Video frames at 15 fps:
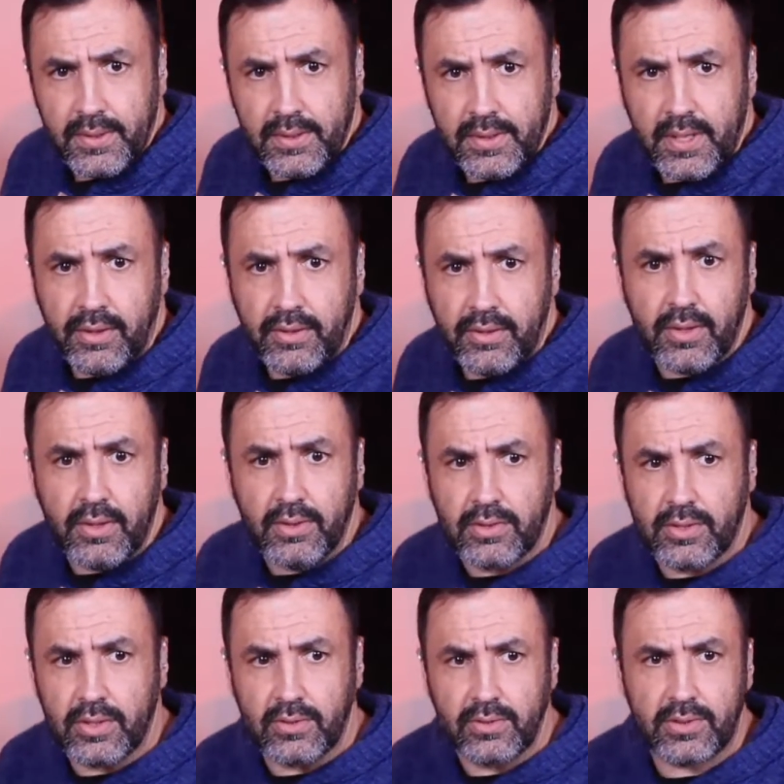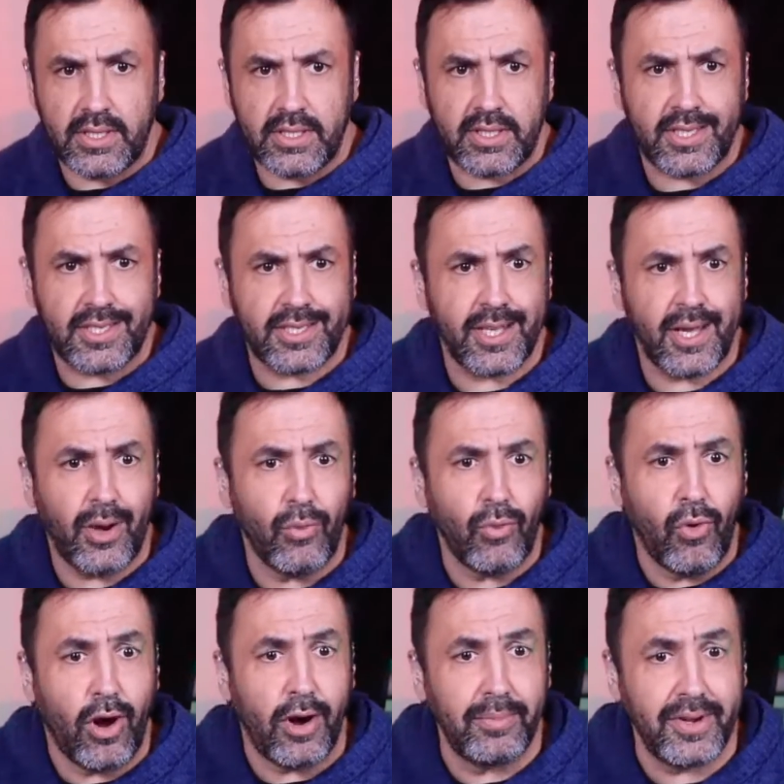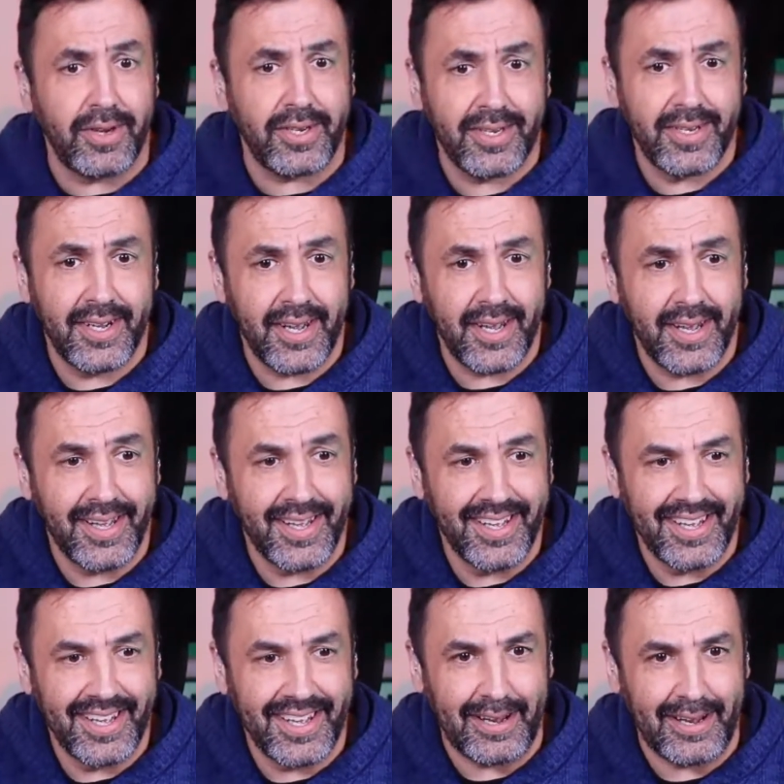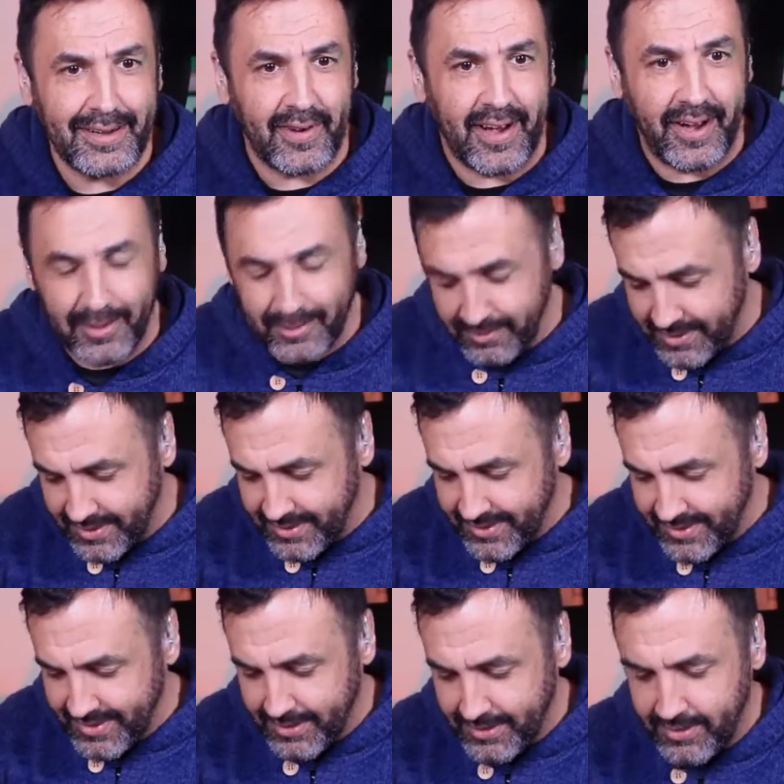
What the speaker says: There we go. So this is a warmer environment.